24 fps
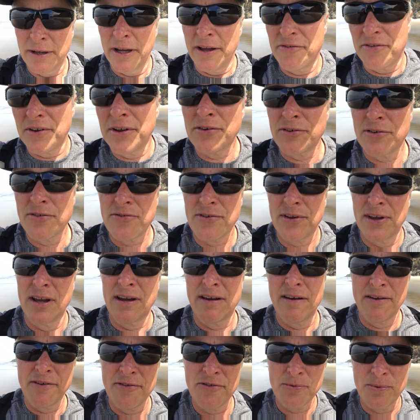is interesting
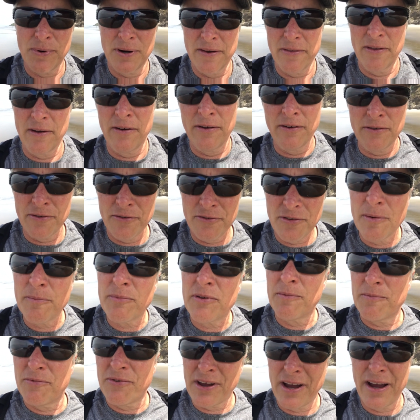because one of the
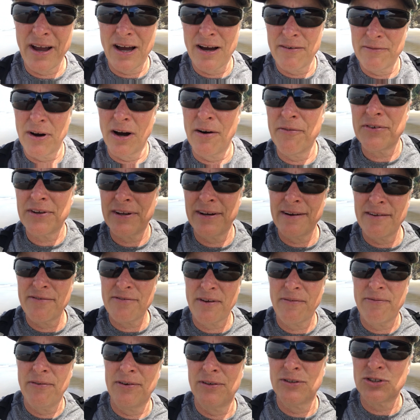symptoms I have often
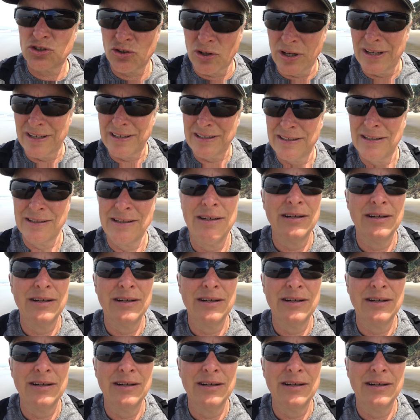is I feel drunk,